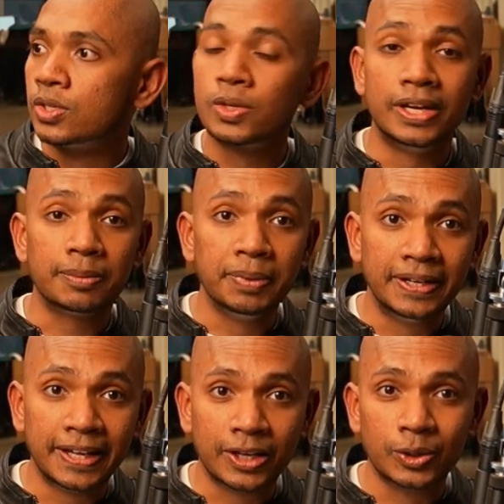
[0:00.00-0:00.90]
So let
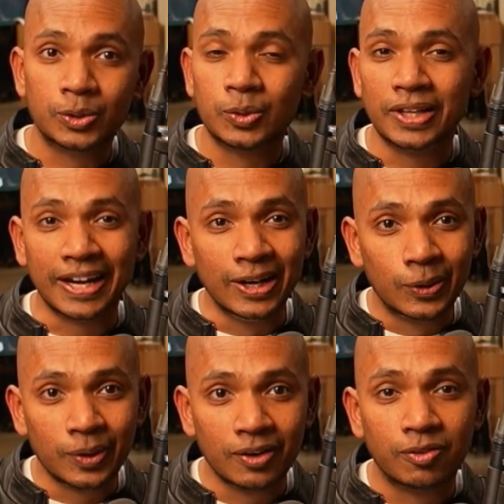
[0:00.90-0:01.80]
me take you through the
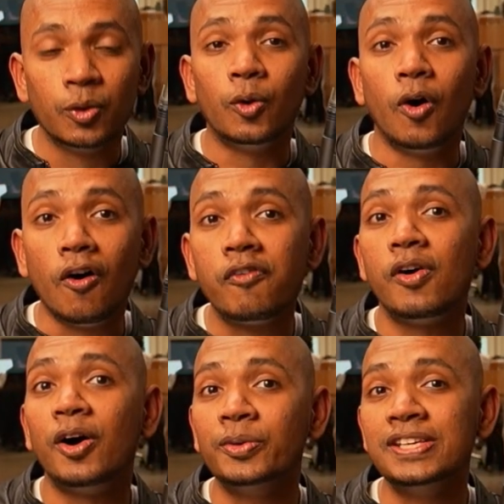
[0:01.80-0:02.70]
end-to-end flow
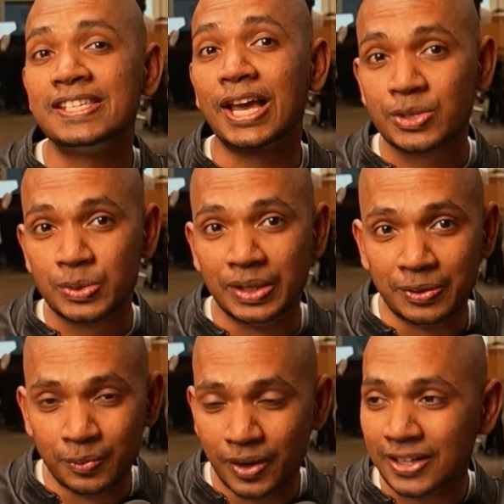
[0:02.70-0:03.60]
of how this
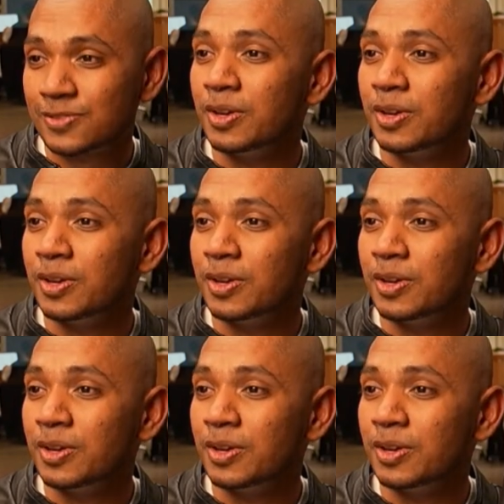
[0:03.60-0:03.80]
actually works.